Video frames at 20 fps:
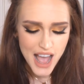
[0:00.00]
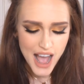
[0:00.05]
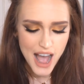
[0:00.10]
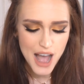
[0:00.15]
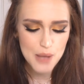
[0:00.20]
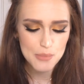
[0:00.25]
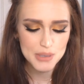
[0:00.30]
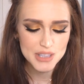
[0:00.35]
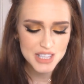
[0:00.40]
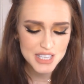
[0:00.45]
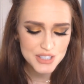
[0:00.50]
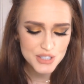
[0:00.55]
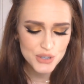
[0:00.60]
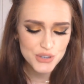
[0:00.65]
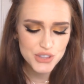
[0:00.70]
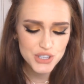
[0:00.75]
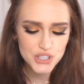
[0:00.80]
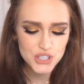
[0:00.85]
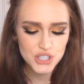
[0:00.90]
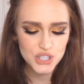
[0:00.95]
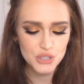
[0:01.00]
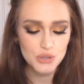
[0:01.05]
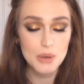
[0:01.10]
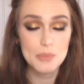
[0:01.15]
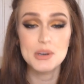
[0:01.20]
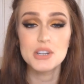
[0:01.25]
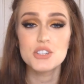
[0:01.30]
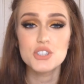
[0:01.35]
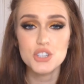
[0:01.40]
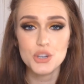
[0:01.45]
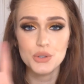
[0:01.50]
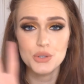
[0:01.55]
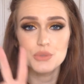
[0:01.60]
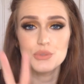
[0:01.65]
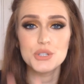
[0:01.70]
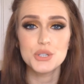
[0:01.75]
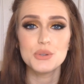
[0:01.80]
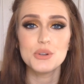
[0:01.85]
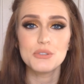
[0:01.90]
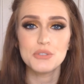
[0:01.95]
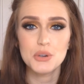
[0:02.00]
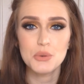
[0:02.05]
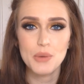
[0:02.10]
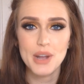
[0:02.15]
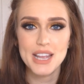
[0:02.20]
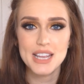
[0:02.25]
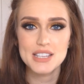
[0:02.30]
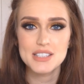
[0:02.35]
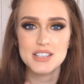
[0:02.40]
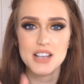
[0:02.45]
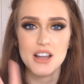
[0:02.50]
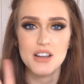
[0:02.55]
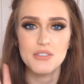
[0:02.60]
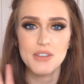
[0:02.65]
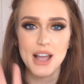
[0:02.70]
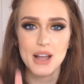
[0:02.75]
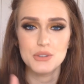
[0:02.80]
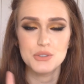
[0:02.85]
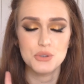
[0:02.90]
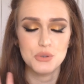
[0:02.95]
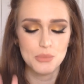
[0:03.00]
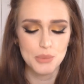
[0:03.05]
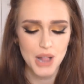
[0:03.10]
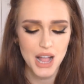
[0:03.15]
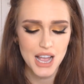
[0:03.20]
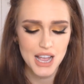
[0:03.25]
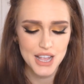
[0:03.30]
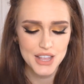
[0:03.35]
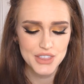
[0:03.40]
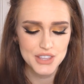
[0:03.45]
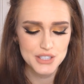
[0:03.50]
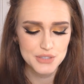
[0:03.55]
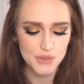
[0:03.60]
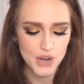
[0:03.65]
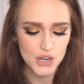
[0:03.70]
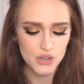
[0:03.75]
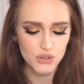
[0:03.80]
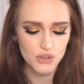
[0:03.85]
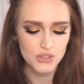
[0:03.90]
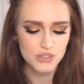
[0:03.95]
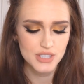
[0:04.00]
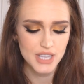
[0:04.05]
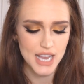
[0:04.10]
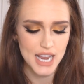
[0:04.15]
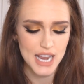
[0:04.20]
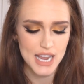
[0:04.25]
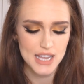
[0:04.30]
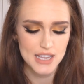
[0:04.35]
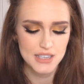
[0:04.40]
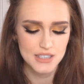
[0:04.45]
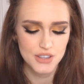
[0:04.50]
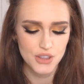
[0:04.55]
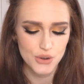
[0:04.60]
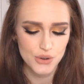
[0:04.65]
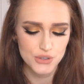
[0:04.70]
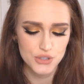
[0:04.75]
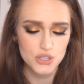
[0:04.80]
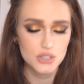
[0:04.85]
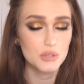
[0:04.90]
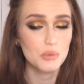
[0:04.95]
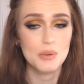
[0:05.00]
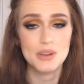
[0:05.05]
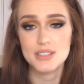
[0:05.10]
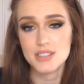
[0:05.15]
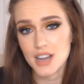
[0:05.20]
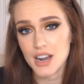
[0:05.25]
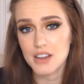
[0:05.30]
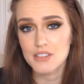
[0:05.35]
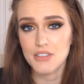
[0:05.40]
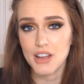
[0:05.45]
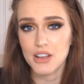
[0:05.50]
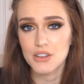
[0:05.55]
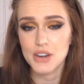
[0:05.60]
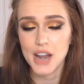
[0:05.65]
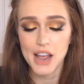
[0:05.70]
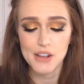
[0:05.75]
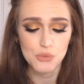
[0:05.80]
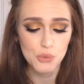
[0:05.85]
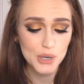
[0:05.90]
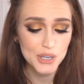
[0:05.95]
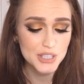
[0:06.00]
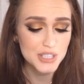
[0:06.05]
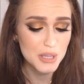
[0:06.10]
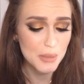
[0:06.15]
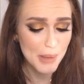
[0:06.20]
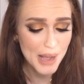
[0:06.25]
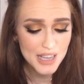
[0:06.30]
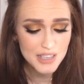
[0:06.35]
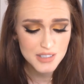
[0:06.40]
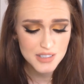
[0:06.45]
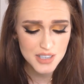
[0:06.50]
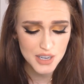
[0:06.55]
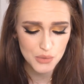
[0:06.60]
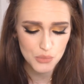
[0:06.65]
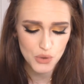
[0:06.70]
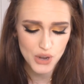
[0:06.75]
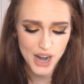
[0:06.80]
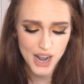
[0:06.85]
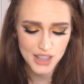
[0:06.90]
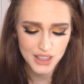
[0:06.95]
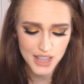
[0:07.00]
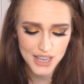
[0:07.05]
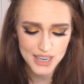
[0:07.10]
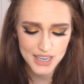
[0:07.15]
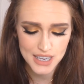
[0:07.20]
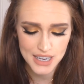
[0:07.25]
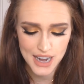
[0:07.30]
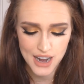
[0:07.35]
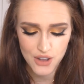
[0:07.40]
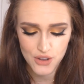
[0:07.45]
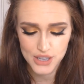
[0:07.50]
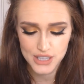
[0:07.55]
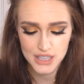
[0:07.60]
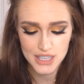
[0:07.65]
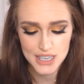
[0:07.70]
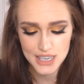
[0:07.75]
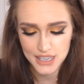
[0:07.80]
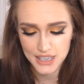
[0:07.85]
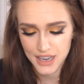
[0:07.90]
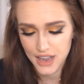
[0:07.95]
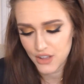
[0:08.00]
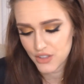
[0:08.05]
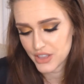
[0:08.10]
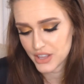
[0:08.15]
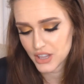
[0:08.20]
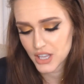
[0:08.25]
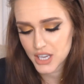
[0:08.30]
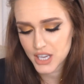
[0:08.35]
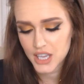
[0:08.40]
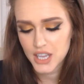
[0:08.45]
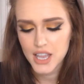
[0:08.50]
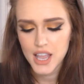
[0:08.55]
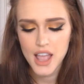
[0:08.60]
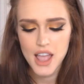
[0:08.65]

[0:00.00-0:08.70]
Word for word: Um, but these are the two, I'm gonna show you two different ways of how to apply these freckles and they're just the ways that I found have worked the best and what I like and how I like like how they look.